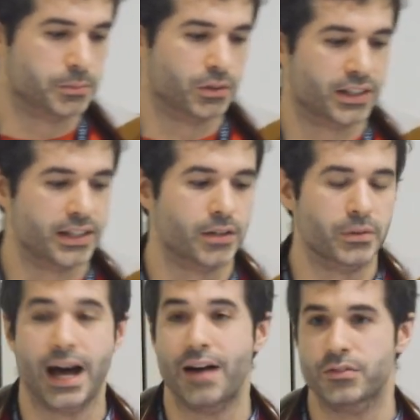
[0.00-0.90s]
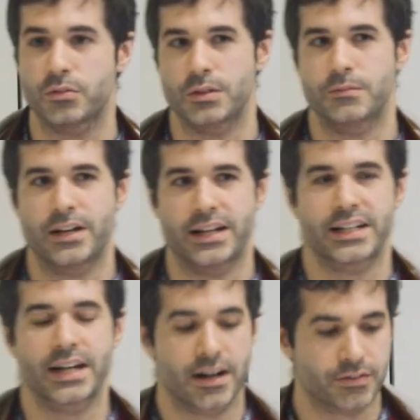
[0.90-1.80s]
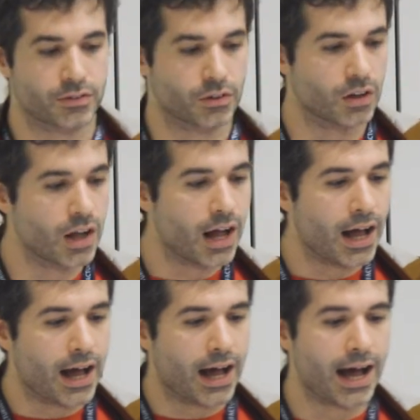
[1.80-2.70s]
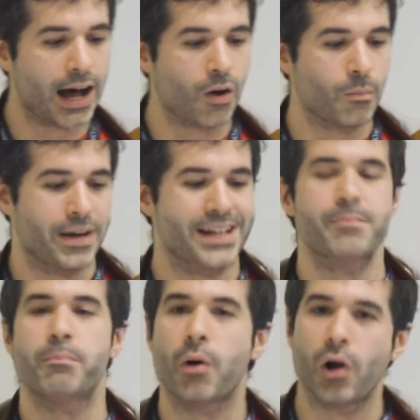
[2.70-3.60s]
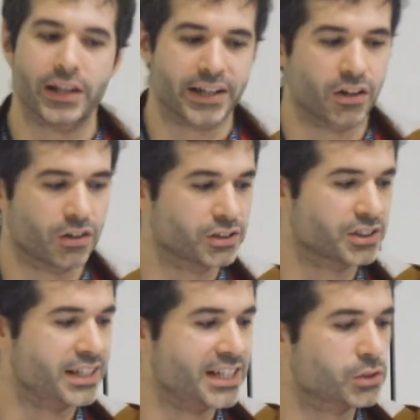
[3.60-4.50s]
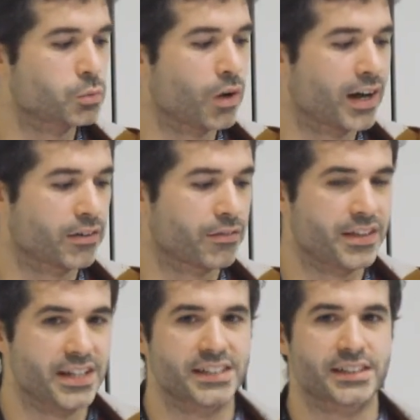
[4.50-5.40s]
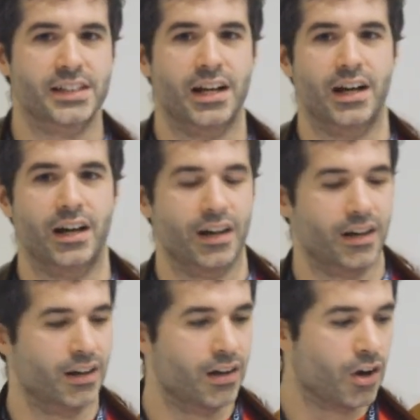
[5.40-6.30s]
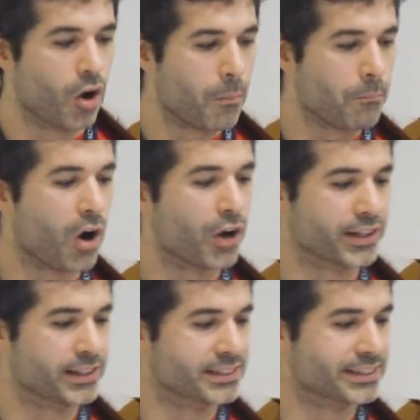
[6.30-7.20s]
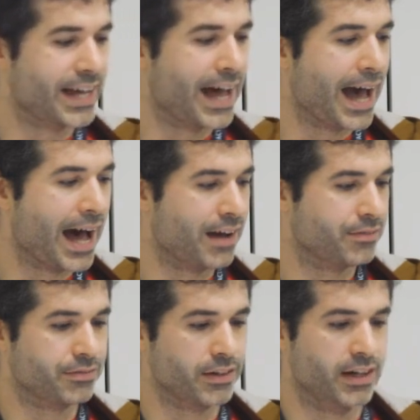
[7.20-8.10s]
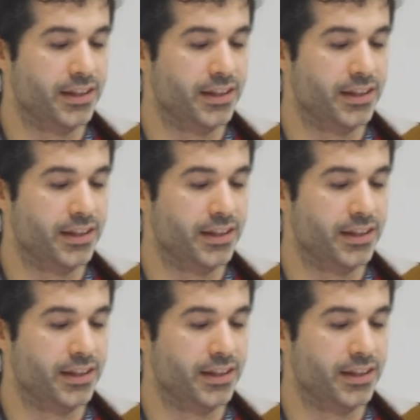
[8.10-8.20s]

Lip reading: But here we have to be very careful how many polygons each one of these models have.